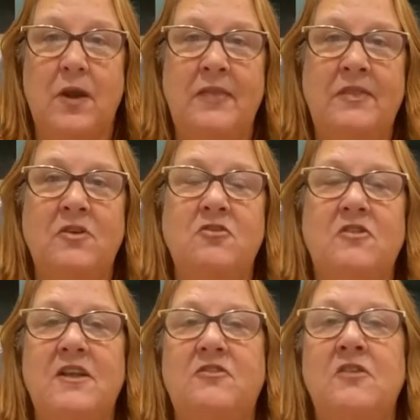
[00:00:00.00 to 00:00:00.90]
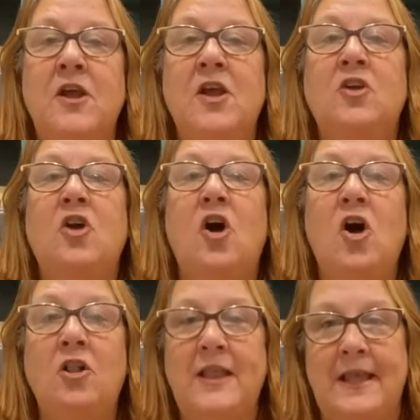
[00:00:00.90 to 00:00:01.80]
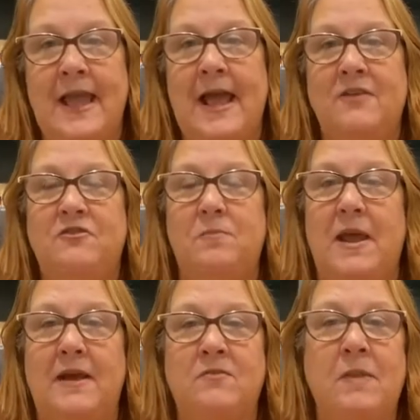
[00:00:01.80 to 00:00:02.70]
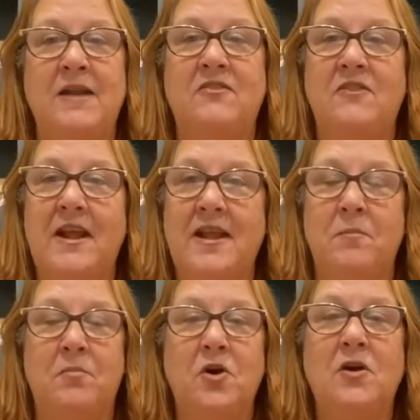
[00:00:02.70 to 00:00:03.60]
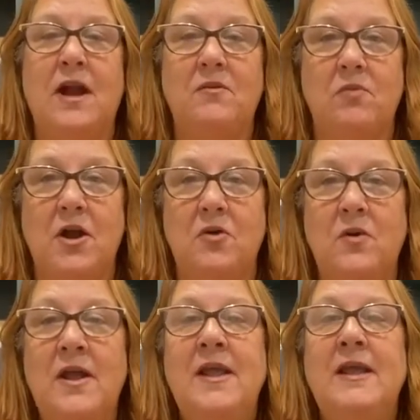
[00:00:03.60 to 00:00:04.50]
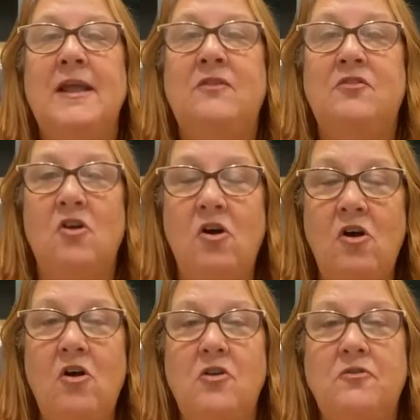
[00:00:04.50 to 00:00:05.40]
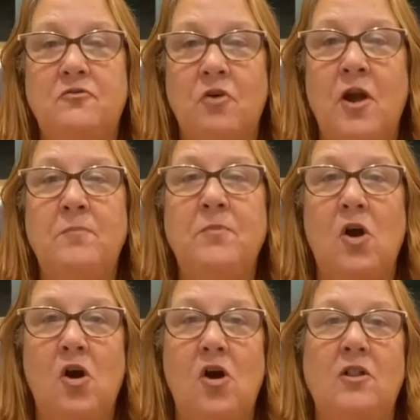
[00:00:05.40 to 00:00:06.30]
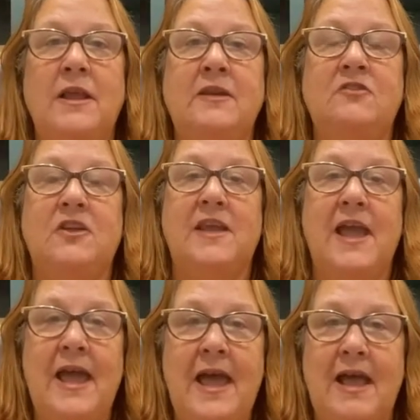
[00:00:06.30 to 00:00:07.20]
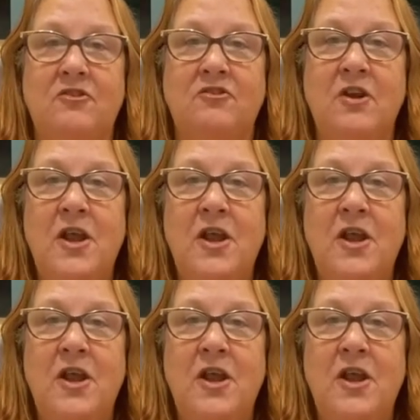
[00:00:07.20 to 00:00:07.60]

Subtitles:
And there's this calling aspect. My second book I wrote is called From Calling to Cash,